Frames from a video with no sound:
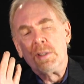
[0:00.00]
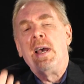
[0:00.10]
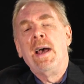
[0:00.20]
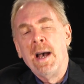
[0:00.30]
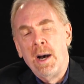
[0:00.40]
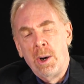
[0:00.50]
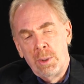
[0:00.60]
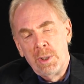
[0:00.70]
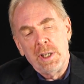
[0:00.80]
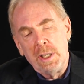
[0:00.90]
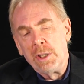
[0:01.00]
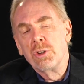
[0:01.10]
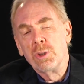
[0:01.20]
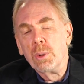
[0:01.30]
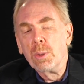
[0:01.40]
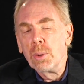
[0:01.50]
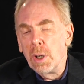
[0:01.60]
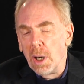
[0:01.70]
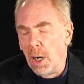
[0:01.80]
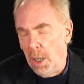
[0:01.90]
down
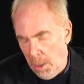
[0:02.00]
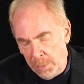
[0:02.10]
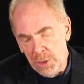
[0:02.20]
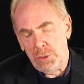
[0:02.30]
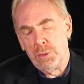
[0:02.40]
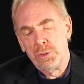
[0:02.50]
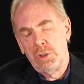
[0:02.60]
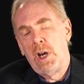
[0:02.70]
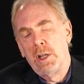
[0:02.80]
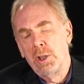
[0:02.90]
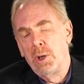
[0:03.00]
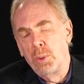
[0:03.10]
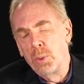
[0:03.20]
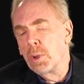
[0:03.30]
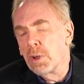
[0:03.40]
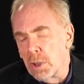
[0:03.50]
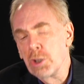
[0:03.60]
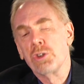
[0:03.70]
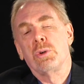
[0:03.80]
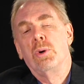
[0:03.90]
into a missile silo
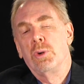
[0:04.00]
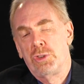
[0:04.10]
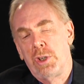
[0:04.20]
control